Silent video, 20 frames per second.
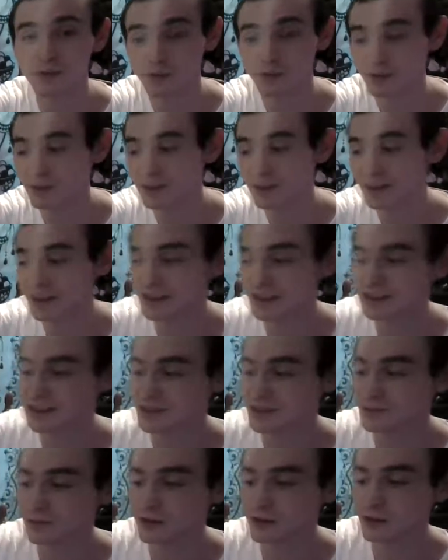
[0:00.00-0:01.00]
really
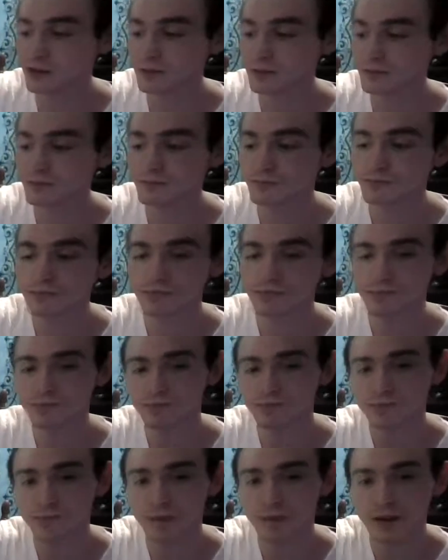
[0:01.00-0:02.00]
easy for you.
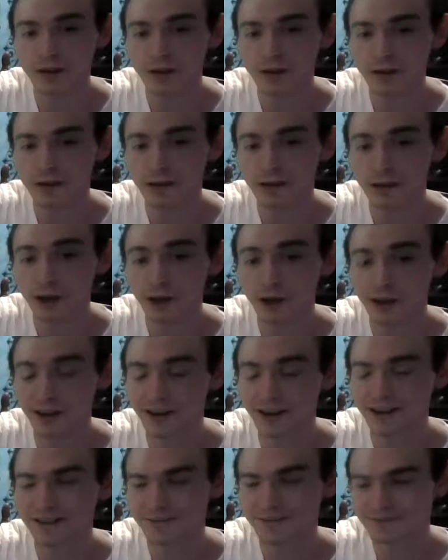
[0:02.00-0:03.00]

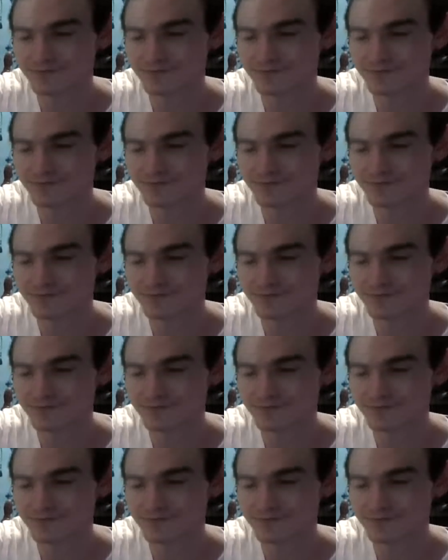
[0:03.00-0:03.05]
Okay.